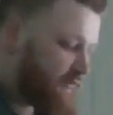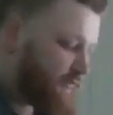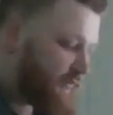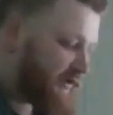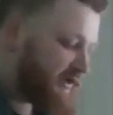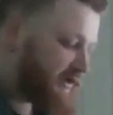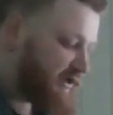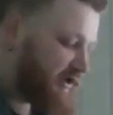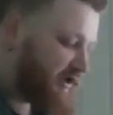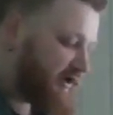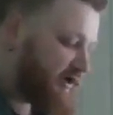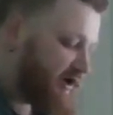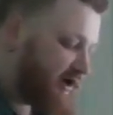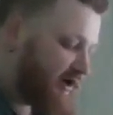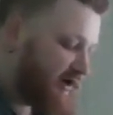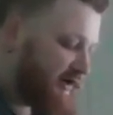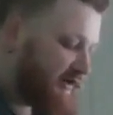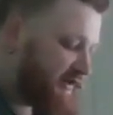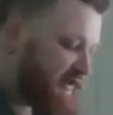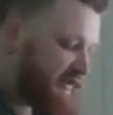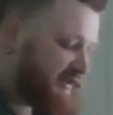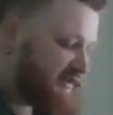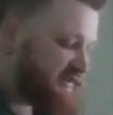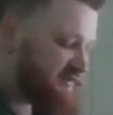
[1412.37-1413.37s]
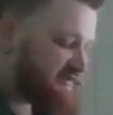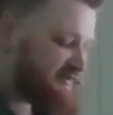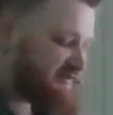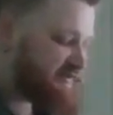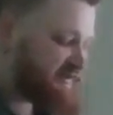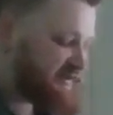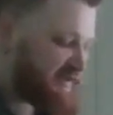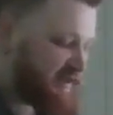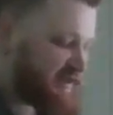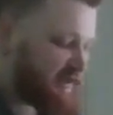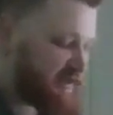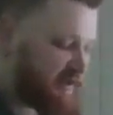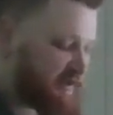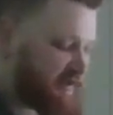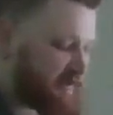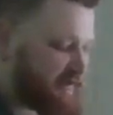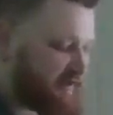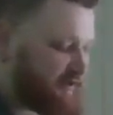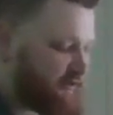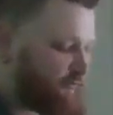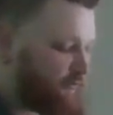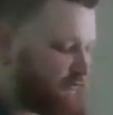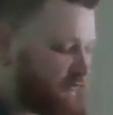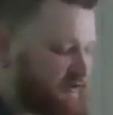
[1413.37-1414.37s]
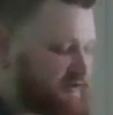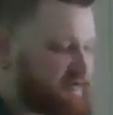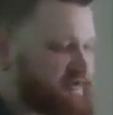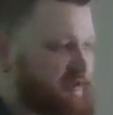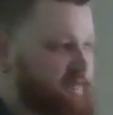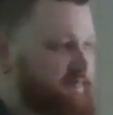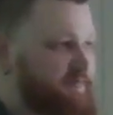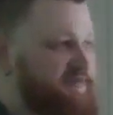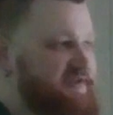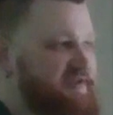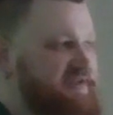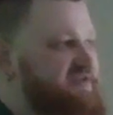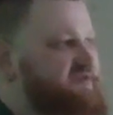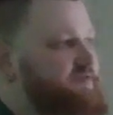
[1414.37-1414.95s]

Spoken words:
We can guard against thinking that we're something